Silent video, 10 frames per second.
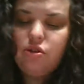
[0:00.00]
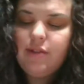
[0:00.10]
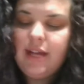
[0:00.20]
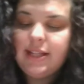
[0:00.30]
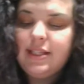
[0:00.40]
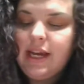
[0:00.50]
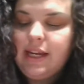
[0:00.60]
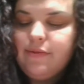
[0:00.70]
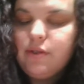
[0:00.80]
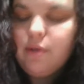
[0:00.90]
that's
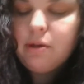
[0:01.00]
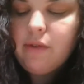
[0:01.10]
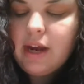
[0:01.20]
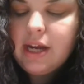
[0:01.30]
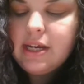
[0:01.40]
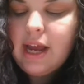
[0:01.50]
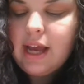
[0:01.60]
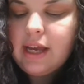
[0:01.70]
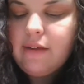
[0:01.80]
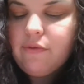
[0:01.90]
negative. So I'm going to write
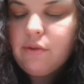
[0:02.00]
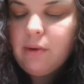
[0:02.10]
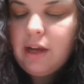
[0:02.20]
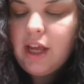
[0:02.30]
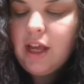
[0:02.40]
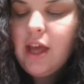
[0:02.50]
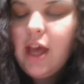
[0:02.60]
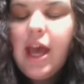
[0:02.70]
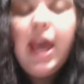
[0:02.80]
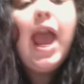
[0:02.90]
-3.
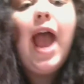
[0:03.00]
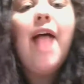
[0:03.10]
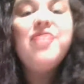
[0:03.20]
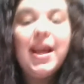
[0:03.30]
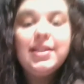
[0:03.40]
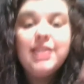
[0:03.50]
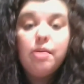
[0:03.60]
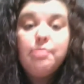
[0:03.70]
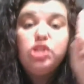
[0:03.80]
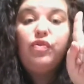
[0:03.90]
And that's how
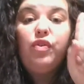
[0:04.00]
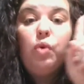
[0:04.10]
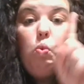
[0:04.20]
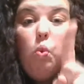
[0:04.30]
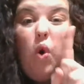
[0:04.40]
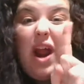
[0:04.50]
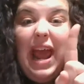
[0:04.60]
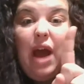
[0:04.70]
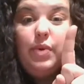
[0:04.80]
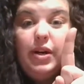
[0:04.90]
much for 1
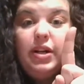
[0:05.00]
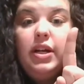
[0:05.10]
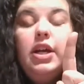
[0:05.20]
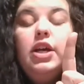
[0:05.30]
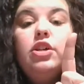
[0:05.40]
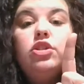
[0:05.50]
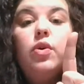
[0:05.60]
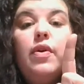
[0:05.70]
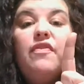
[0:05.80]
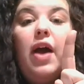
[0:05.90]
hour.
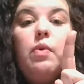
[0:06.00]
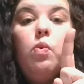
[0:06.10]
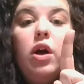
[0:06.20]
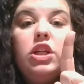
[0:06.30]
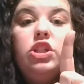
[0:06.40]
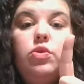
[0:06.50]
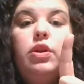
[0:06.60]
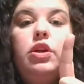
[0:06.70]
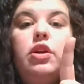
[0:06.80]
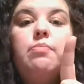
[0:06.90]
So if I wanted to
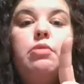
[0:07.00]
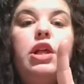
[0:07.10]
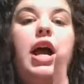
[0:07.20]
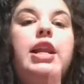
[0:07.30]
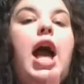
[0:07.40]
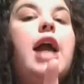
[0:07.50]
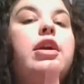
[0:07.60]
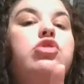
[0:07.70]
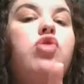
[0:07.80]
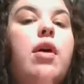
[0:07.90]
on a number line, I
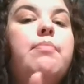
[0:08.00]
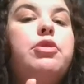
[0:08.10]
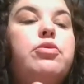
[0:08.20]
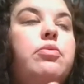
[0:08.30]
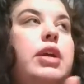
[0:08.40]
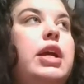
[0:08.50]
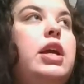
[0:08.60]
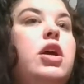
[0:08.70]
could drop 3,